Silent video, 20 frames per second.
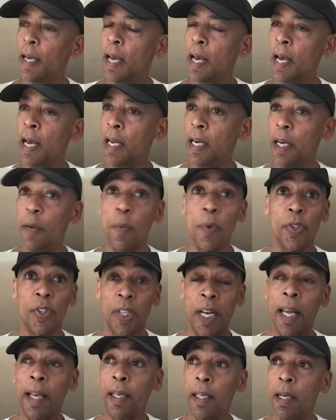And it was
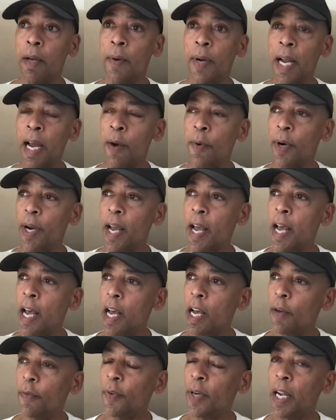like, you know, an hour and a
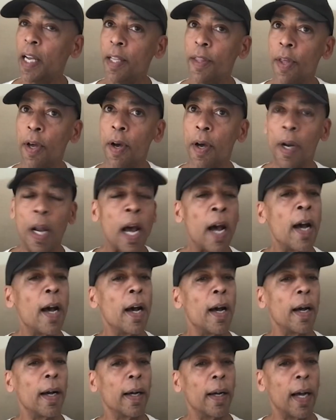half, and I thought,
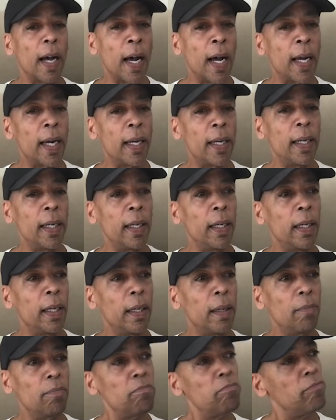ah,
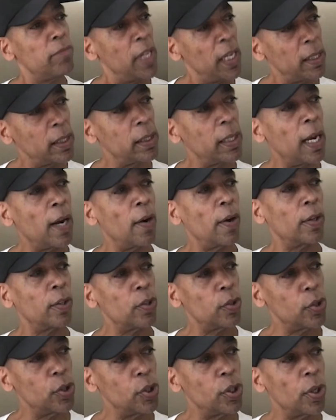I this
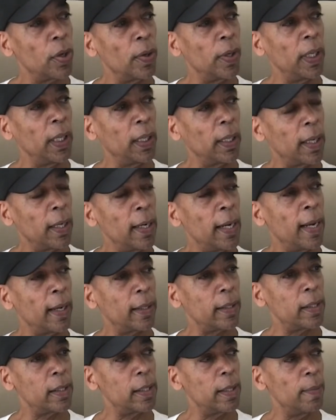character's journey
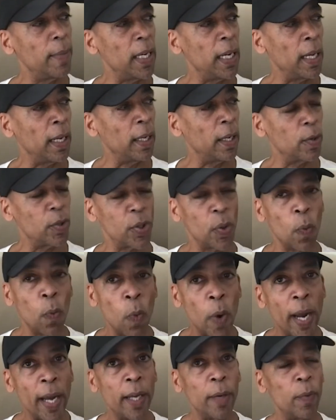connects to me, and there's a
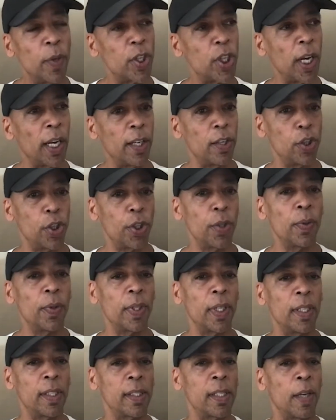way in which I can shoot
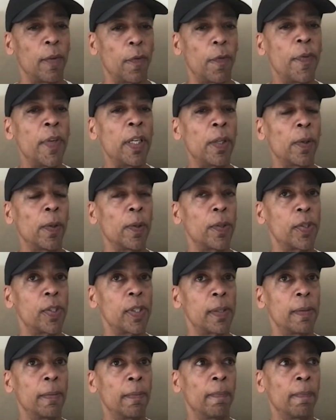this that feels